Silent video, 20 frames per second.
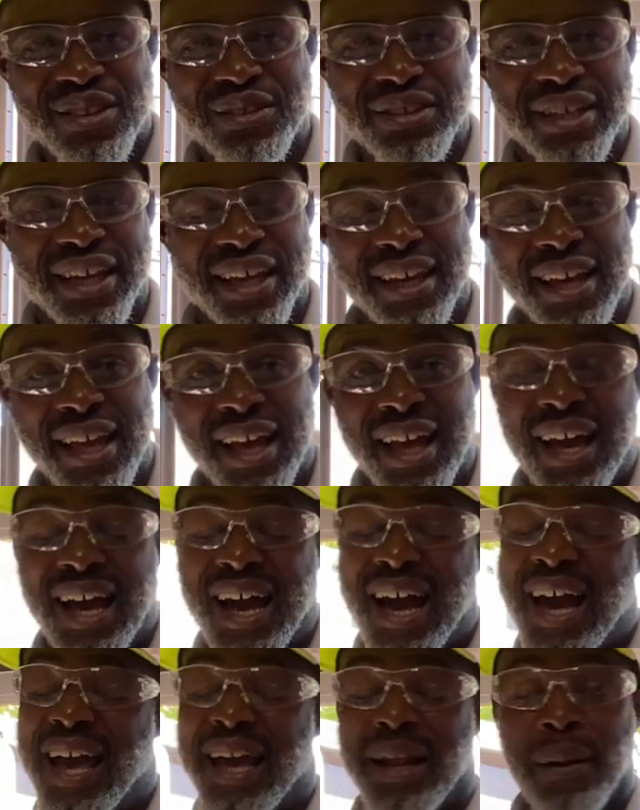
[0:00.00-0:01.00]
day,
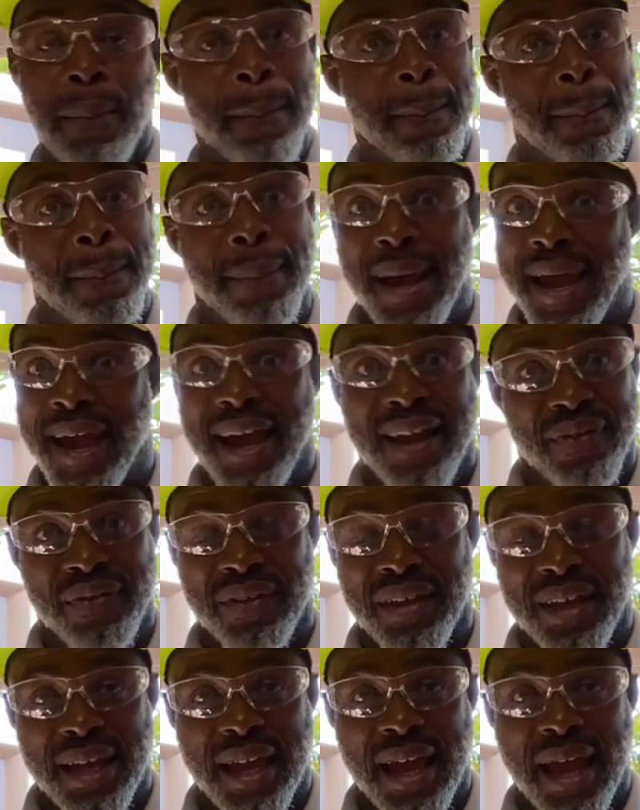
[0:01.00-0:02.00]
I had a bad
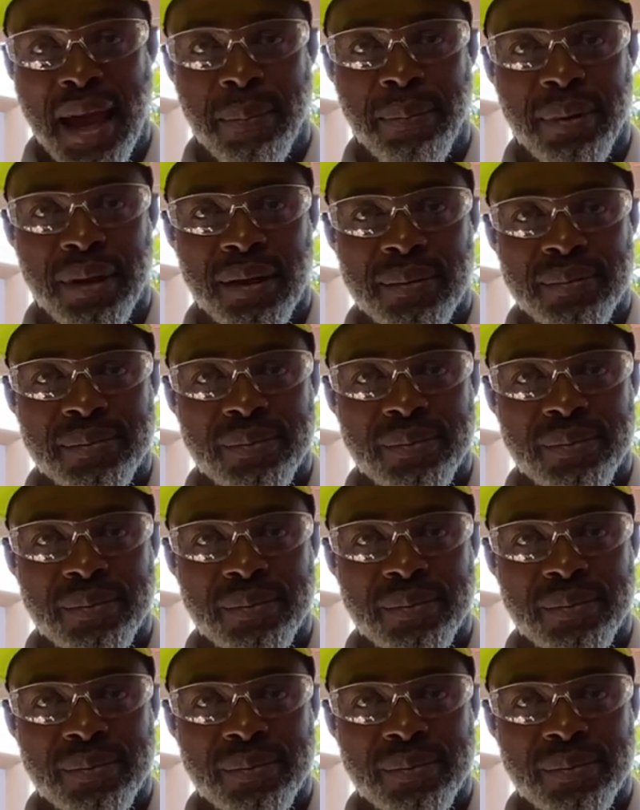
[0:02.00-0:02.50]
thing happen.